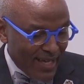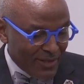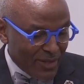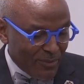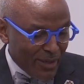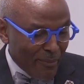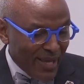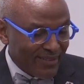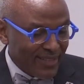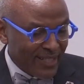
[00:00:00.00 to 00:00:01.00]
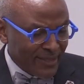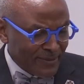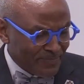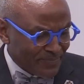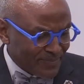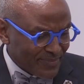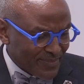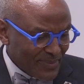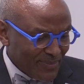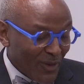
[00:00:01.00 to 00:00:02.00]
Honorable Ambassador,
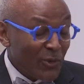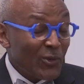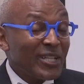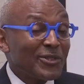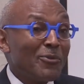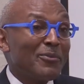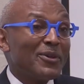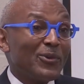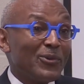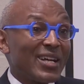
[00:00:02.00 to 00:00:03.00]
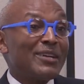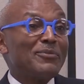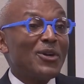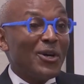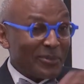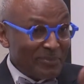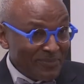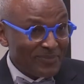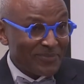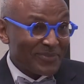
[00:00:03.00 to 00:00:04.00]
we welcome you
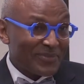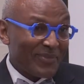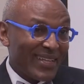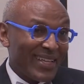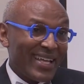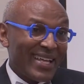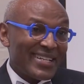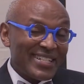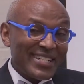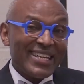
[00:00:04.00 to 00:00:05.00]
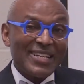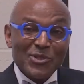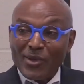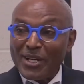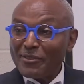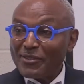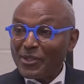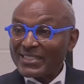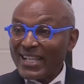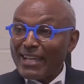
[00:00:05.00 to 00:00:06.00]
home. She is one of
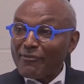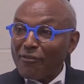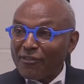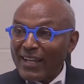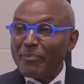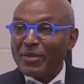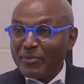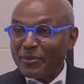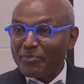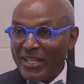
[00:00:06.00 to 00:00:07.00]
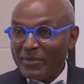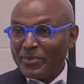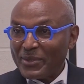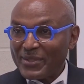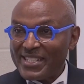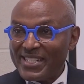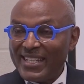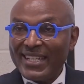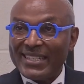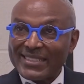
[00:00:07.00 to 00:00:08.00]
those unflappable people.
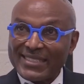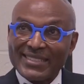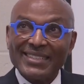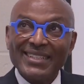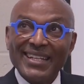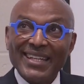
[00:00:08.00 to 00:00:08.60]
She is,